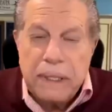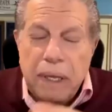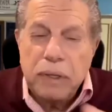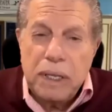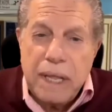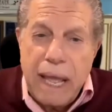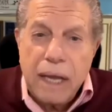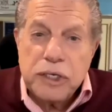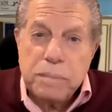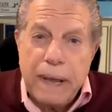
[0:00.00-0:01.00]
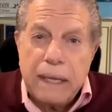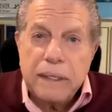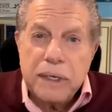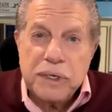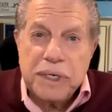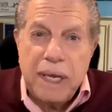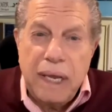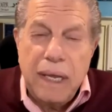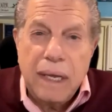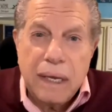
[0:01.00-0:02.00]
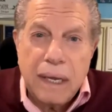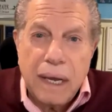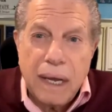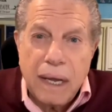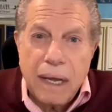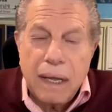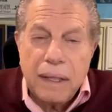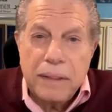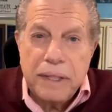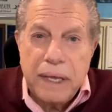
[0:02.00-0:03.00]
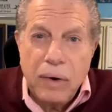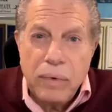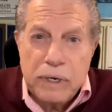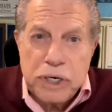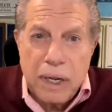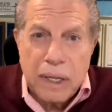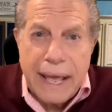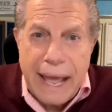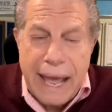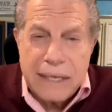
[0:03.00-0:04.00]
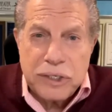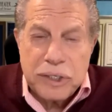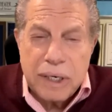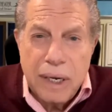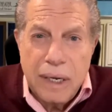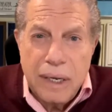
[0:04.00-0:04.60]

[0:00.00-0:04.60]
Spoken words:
did they expect to see the original cast,